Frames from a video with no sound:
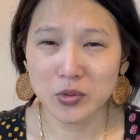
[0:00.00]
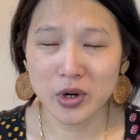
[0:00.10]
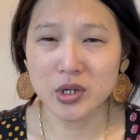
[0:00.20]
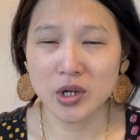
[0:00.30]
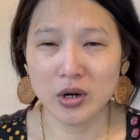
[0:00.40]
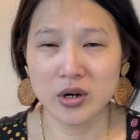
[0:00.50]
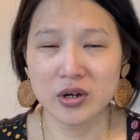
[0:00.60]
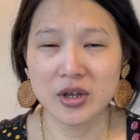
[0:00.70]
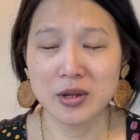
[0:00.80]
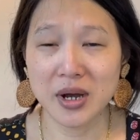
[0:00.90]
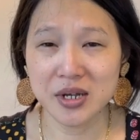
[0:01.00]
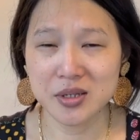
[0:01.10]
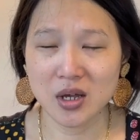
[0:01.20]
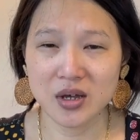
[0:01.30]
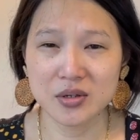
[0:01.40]
one yard in my
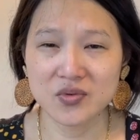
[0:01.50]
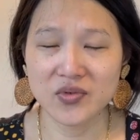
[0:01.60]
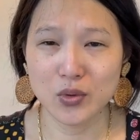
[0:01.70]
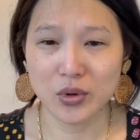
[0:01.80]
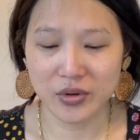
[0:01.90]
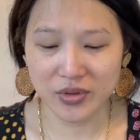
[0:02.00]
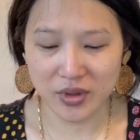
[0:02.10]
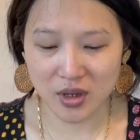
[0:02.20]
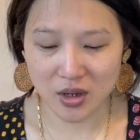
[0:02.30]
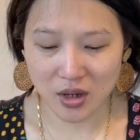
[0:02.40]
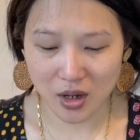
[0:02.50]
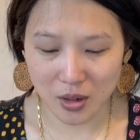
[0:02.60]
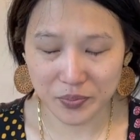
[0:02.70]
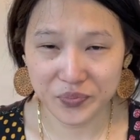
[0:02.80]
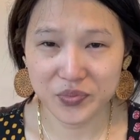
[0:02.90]
size for the,
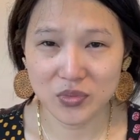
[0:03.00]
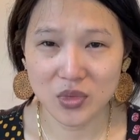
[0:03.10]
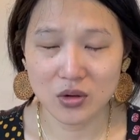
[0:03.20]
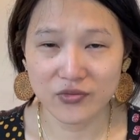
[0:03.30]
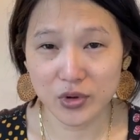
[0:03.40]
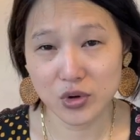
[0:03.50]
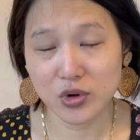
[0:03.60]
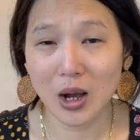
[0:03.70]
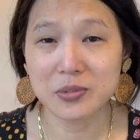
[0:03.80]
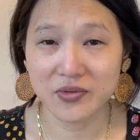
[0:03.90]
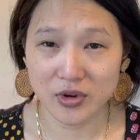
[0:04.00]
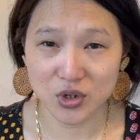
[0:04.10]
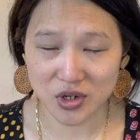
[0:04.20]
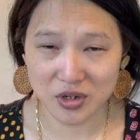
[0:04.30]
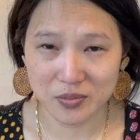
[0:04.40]
um, for the cropped
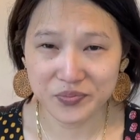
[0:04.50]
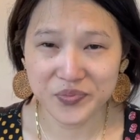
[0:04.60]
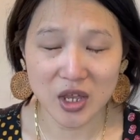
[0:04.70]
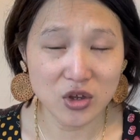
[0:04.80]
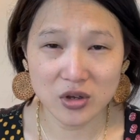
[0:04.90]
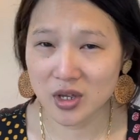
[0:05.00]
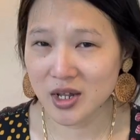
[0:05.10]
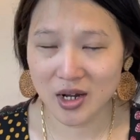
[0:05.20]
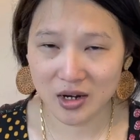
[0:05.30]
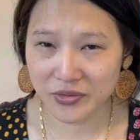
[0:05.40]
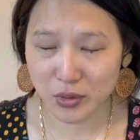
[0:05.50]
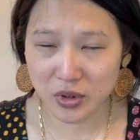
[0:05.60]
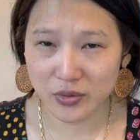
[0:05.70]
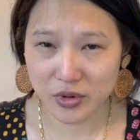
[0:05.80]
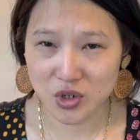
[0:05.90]
version. and you can get it out of
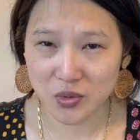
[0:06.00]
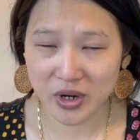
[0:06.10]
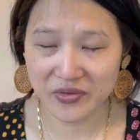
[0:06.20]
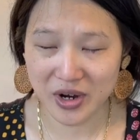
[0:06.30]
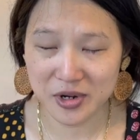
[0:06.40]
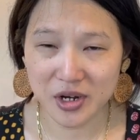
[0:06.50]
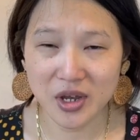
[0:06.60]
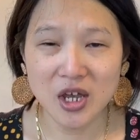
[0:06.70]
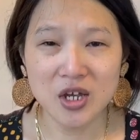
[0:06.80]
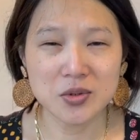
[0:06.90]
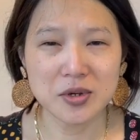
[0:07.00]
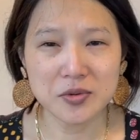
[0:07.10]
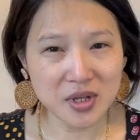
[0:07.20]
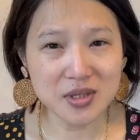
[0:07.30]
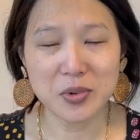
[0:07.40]
forty-four inch wide fabric. So I'm like,
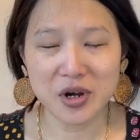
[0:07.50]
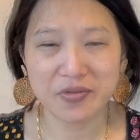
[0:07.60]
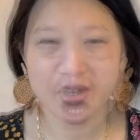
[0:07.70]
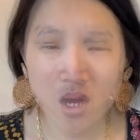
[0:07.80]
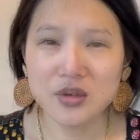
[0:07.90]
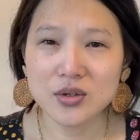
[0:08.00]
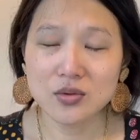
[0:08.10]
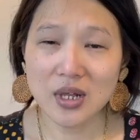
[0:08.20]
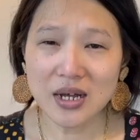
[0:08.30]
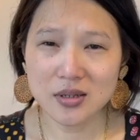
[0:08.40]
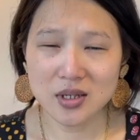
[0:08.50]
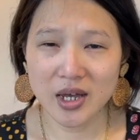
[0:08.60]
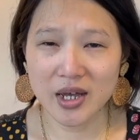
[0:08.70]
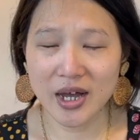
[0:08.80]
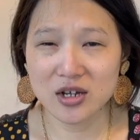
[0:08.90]
well, that's perfect. So last
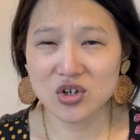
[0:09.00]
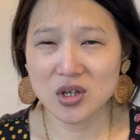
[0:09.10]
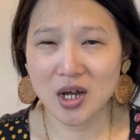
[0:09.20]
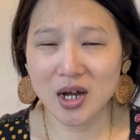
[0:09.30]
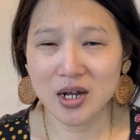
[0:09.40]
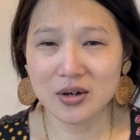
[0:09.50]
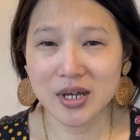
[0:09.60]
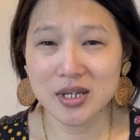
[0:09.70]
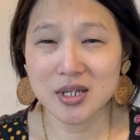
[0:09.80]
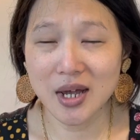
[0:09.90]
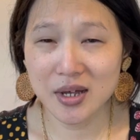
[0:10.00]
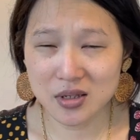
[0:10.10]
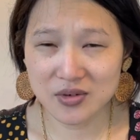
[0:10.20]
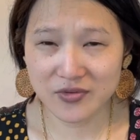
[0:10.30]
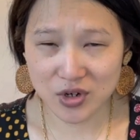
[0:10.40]
night I actually cut out a
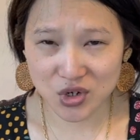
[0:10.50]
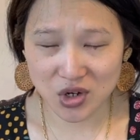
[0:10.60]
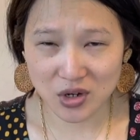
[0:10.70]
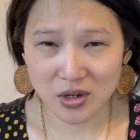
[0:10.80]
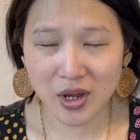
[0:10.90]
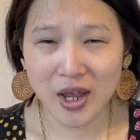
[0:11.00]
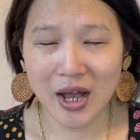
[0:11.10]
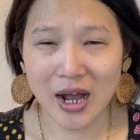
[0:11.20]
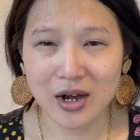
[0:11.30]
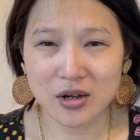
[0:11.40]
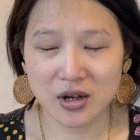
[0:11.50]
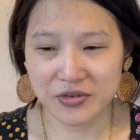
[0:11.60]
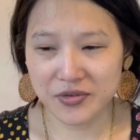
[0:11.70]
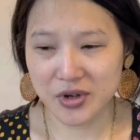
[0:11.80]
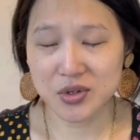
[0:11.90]
test version out
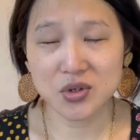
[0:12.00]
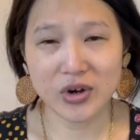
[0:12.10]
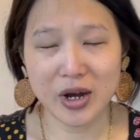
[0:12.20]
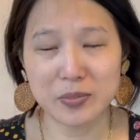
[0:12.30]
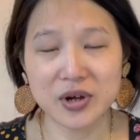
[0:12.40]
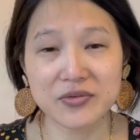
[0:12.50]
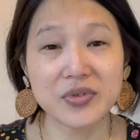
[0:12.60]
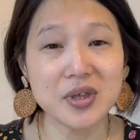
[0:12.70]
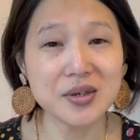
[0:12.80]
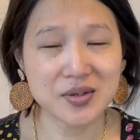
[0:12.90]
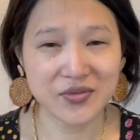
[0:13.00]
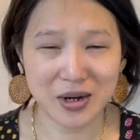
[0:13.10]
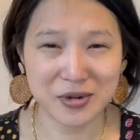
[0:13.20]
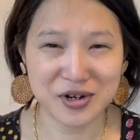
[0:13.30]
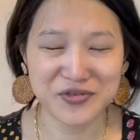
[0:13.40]
of a scrap of this
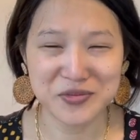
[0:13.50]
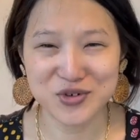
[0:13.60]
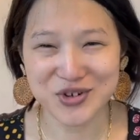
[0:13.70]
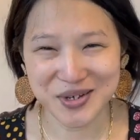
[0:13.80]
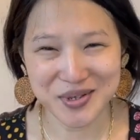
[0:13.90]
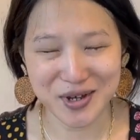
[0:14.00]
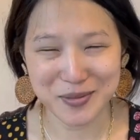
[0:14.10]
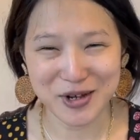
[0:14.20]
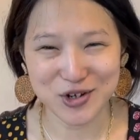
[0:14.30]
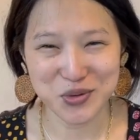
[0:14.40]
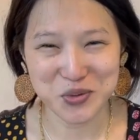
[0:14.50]
fabric from the dress that I'm actually